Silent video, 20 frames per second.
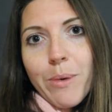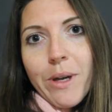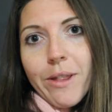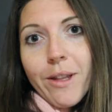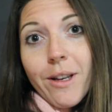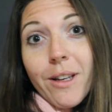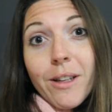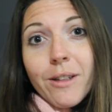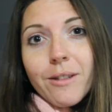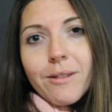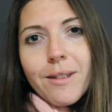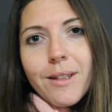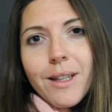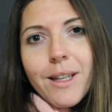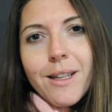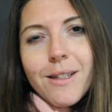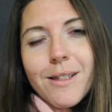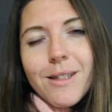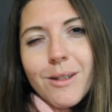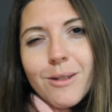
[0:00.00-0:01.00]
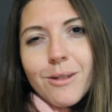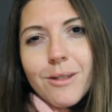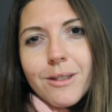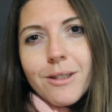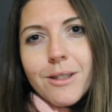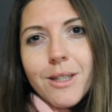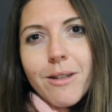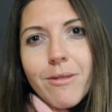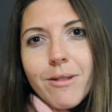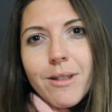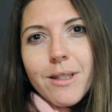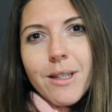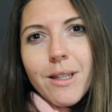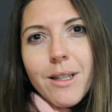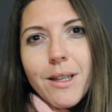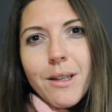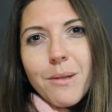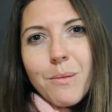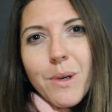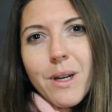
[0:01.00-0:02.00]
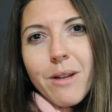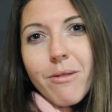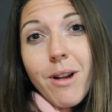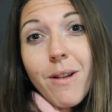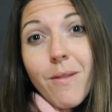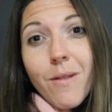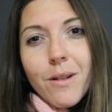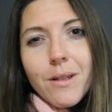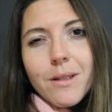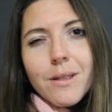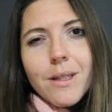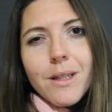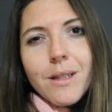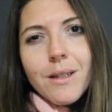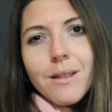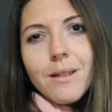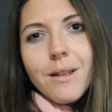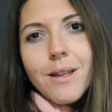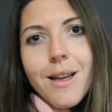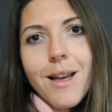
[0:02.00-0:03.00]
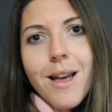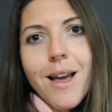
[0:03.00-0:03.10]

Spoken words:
at the local eating disorders charity where I volunteer,